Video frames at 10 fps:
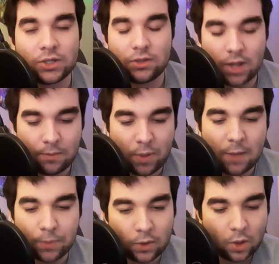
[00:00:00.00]
then
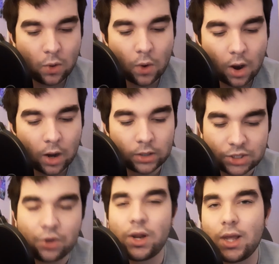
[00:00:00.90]
people who are
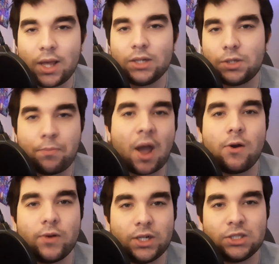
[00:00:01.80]
tuning in to
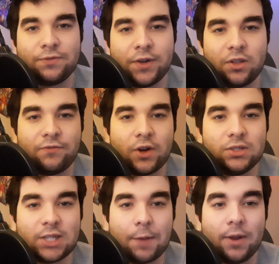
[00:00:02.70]
Power Rangers for the
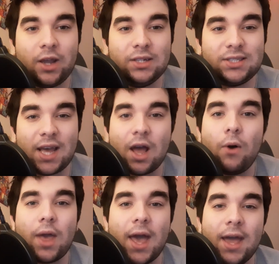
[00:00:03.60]
first time are gonna say,
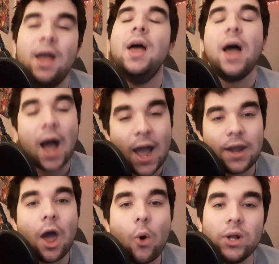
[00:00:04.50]
okay, I
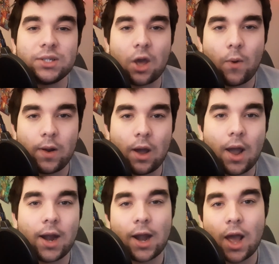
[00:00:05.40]
know what's going
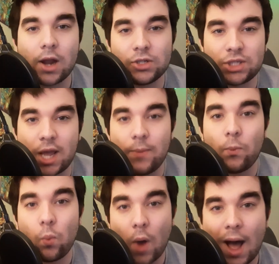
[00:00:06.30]
on and I
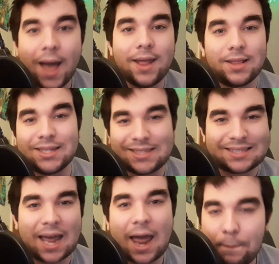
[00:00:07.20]
understand why this
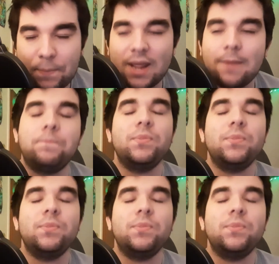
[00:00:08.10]
is happening.